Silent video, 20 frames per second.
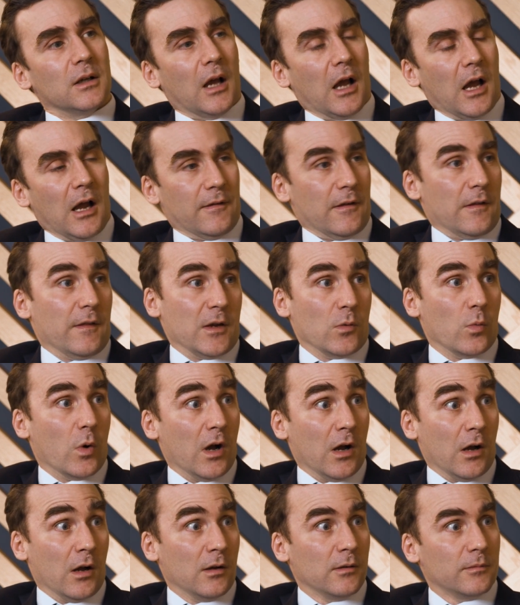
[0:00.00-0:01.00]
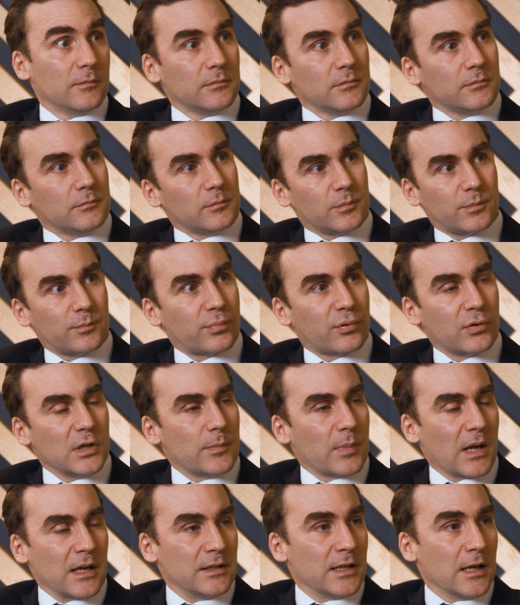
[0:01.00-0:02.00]
they were
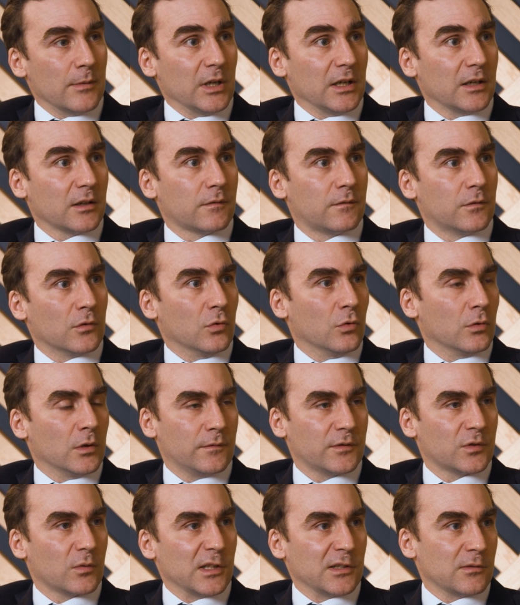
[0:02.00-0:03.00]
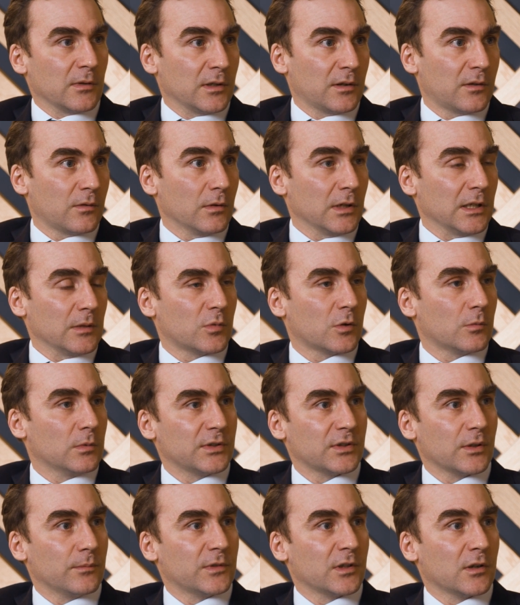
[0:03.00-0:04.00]
pre-pandemic for all of 2023 and
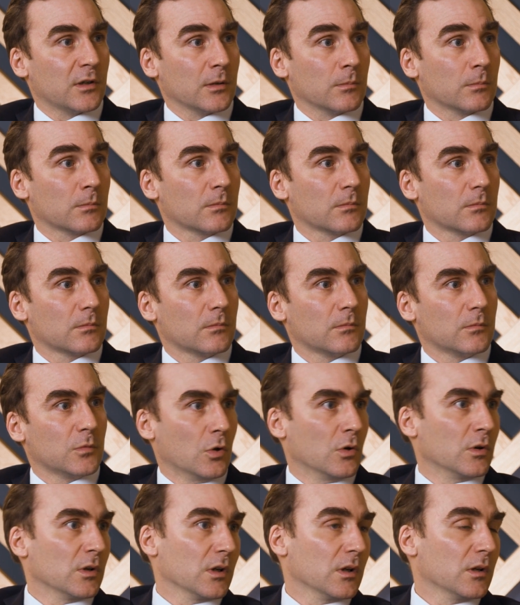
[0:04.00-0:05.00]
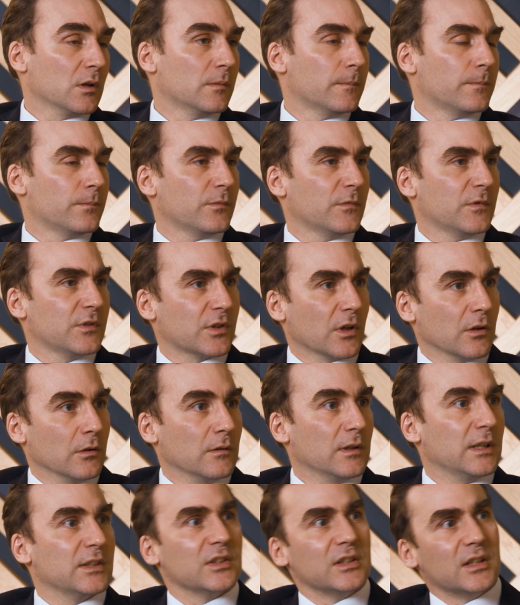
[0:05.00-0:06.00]
probably sometime longer. So
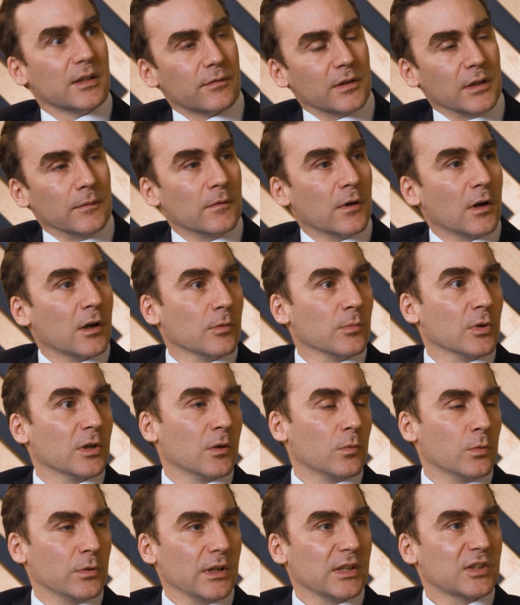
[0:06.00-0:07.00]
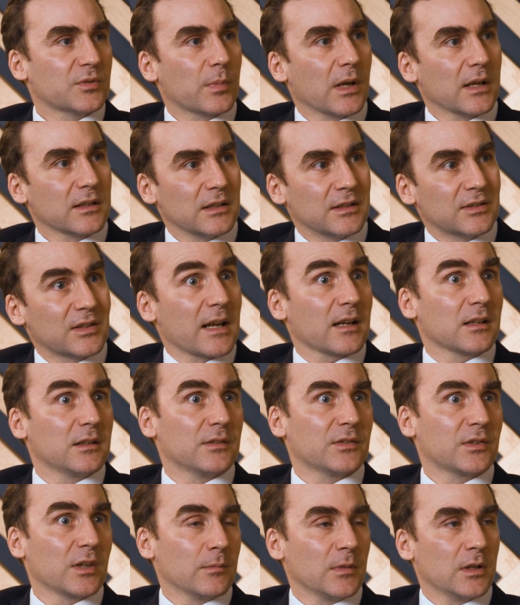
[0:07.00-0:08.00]
it's a different environment. I wouldn't expect exactly
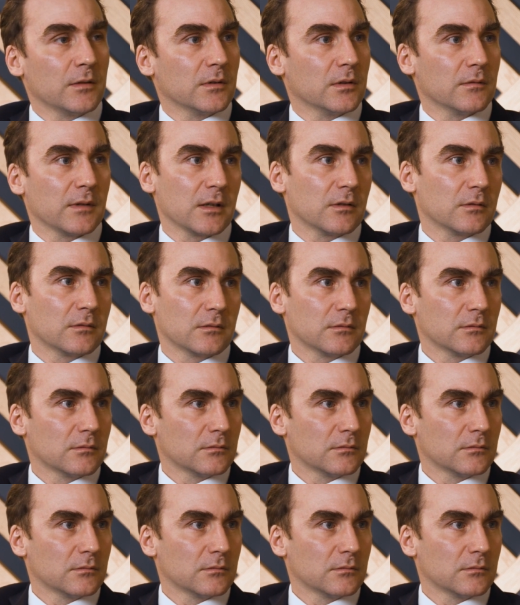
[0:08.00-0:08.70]
the same level of